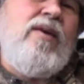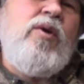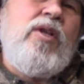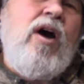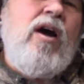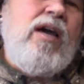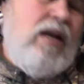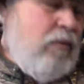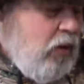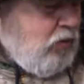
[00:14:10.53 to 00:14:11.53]
were talking
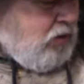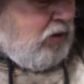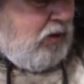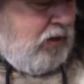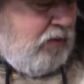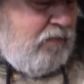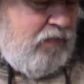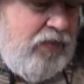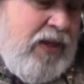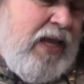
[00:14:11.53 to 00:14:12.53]
about
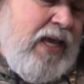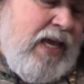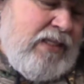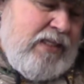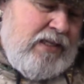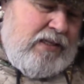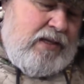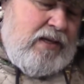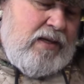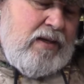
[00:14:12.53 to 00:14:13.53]
they as in
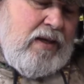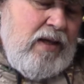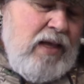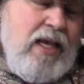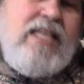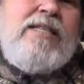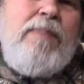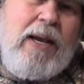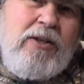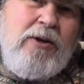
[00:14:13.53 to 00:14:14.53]
the
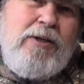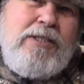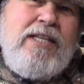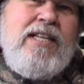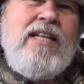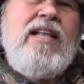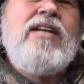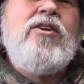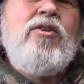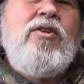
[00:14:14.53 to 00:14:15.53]
inspectors and the
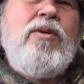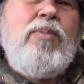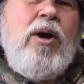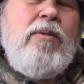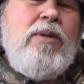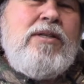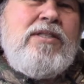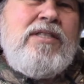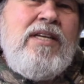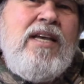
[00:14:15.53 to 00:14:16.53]
electrical
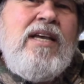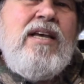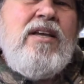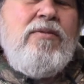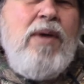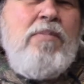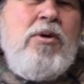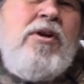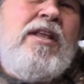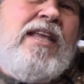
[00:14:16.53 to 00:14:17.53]
departments.
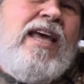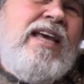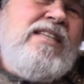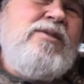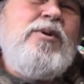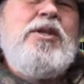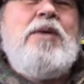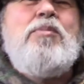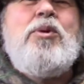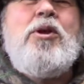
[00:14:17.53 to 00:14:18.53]
Remember the days when
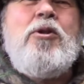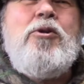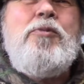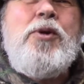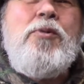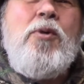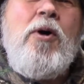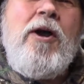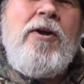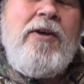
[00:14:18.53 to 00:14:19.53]
they put aluminum
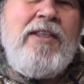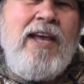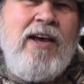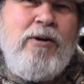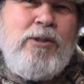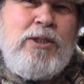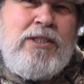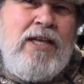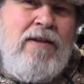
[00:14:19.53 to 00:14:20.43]
wire in the house?